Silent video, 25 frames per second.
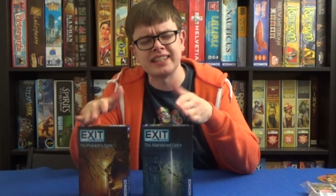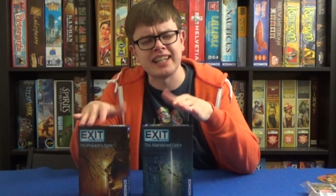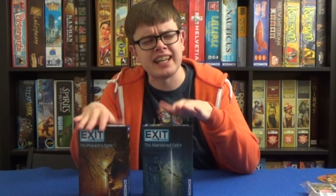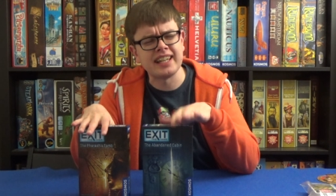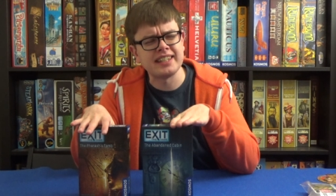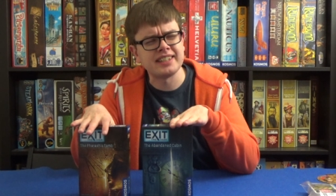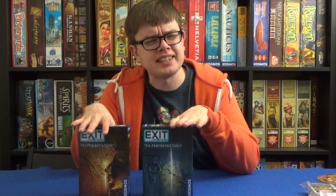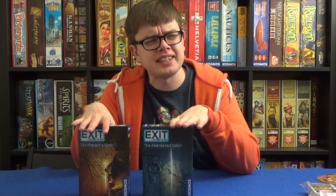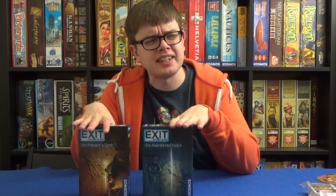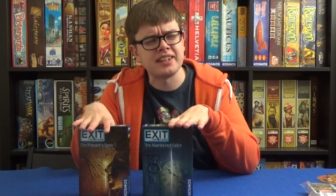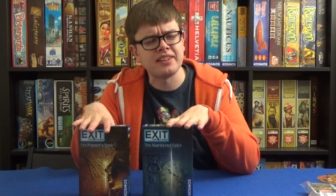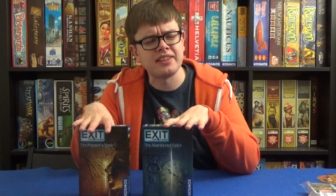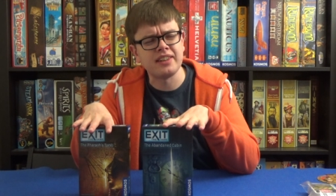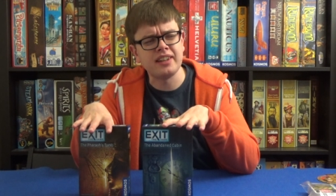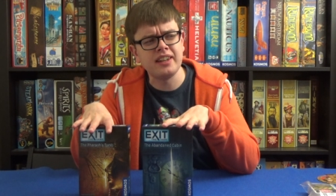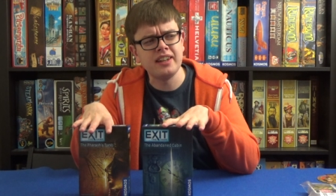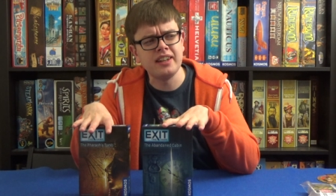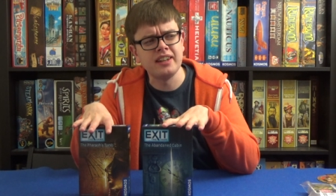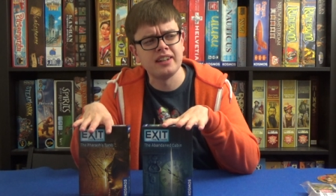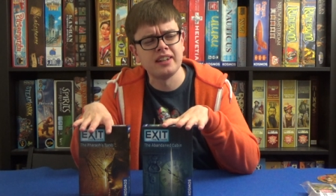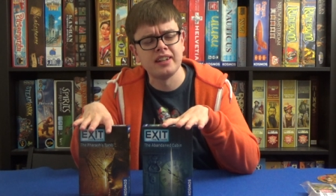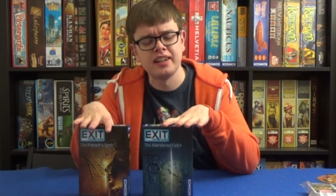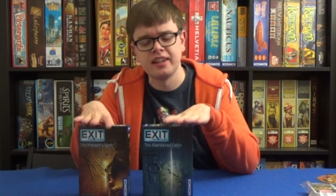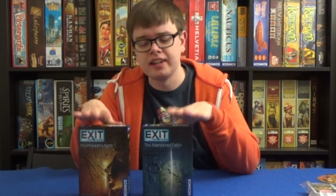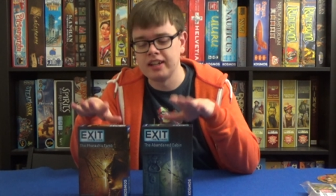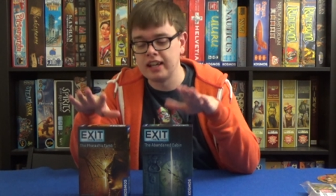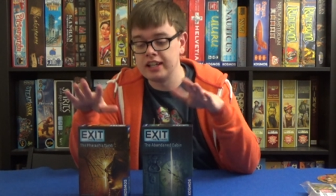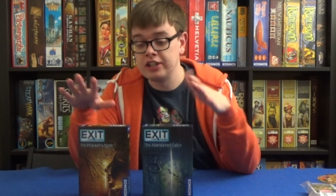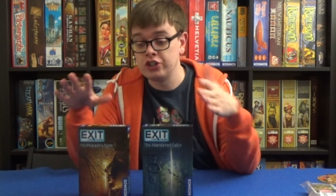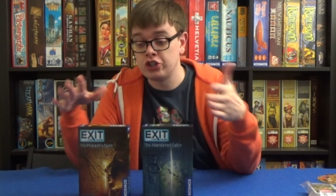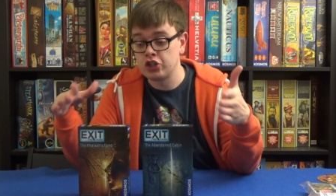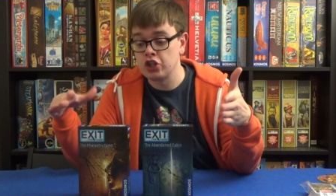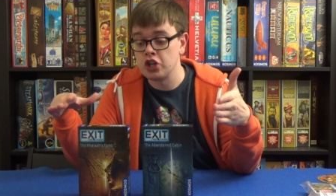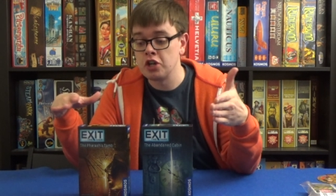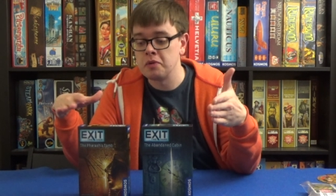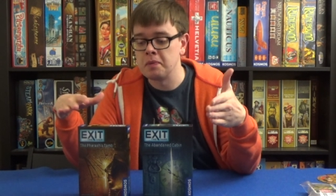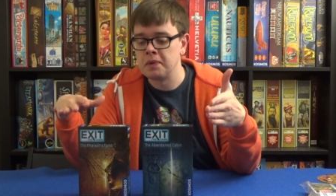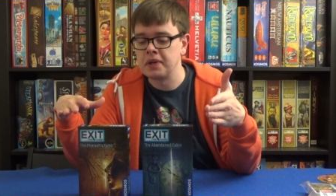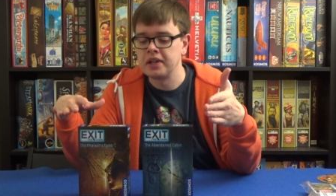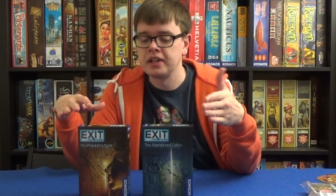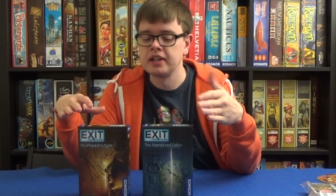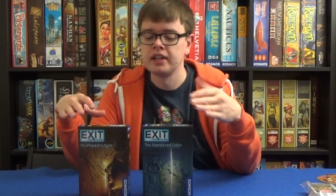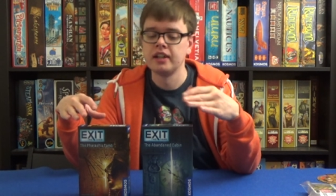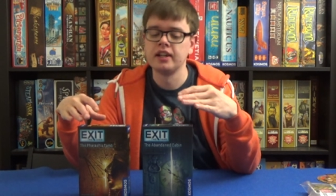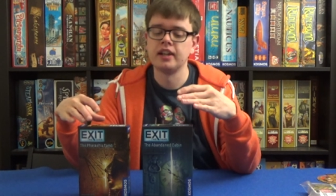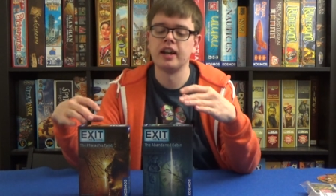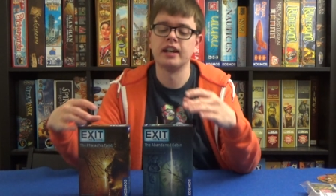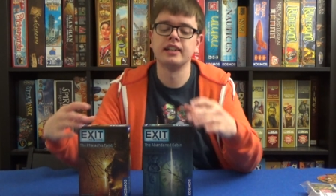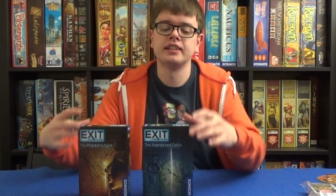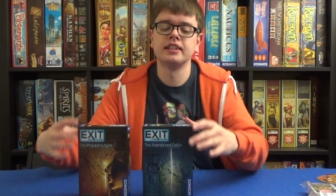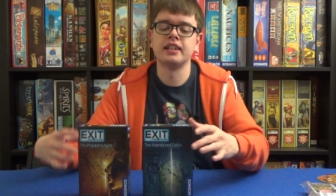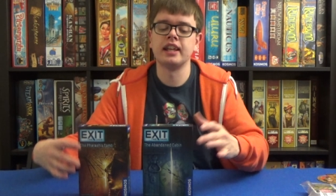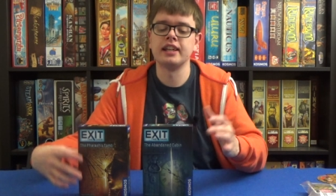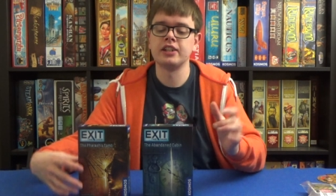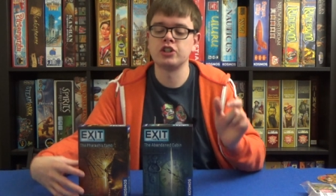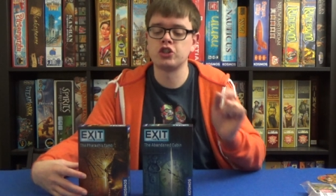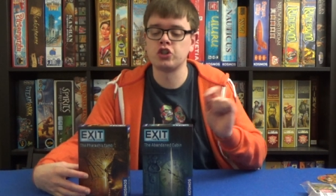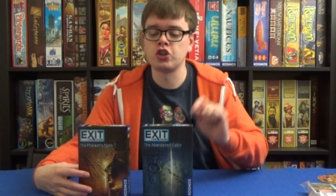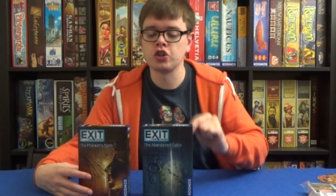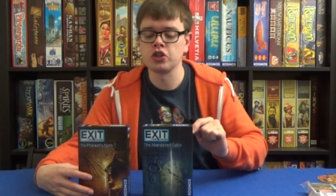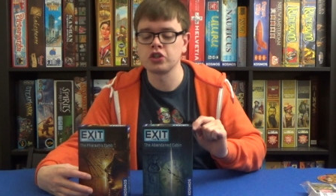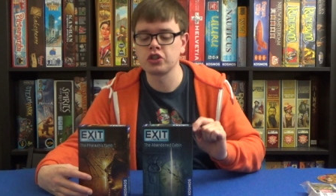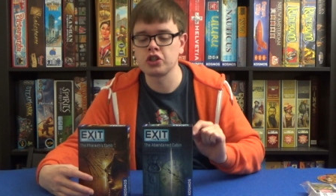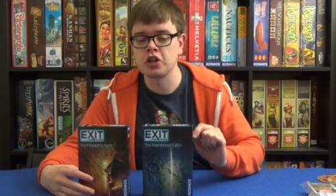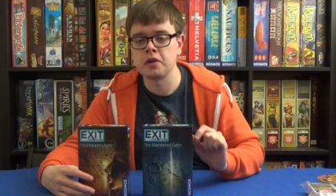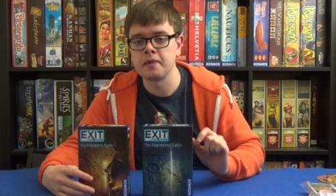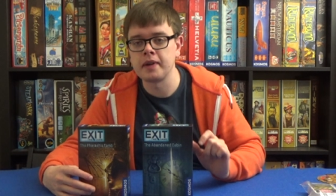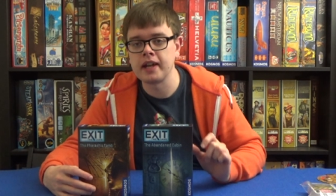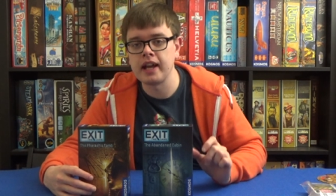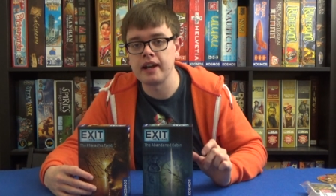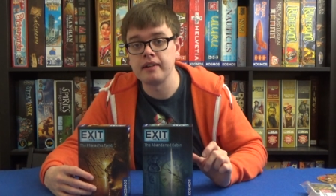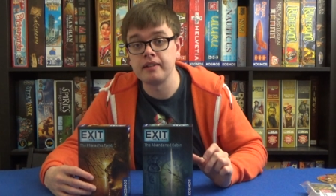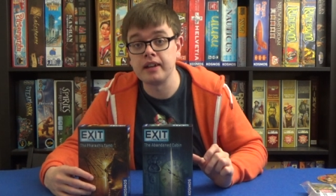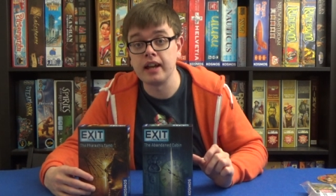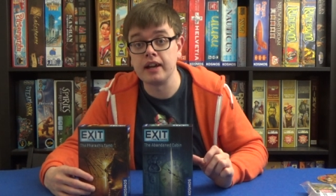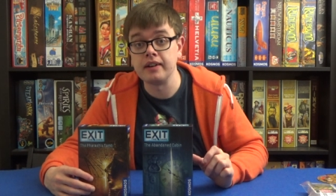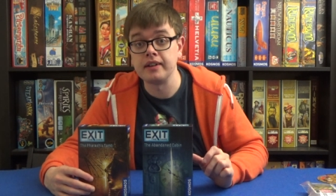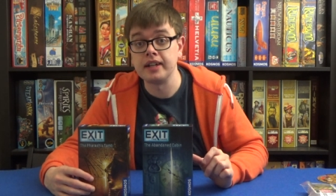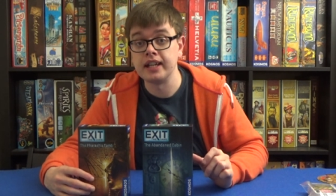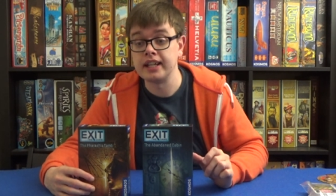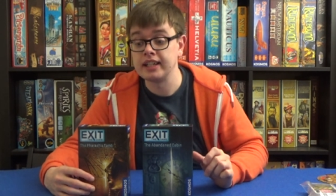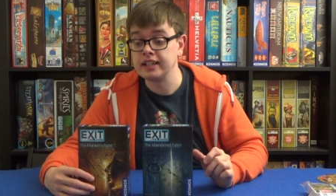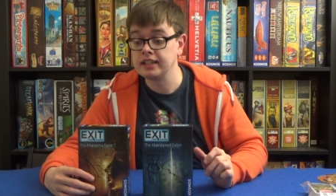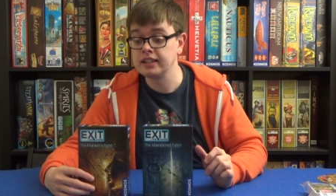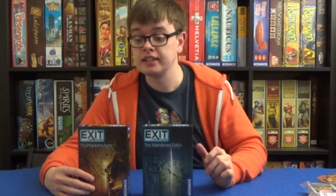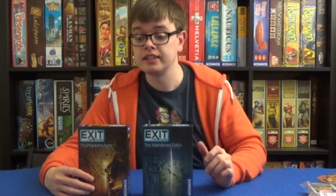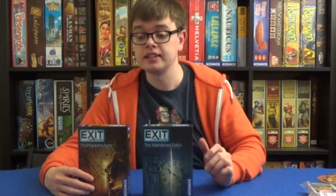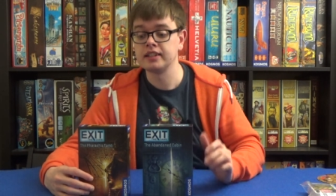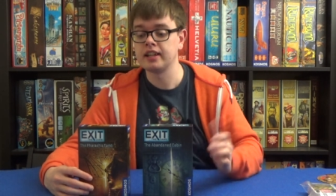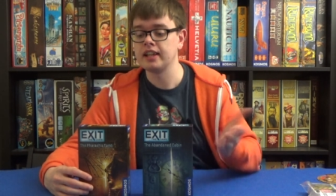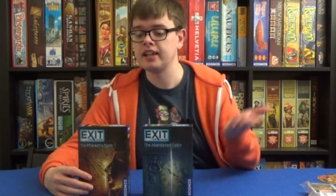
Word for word: Essen, I think, in German, and they're just coming out now in England.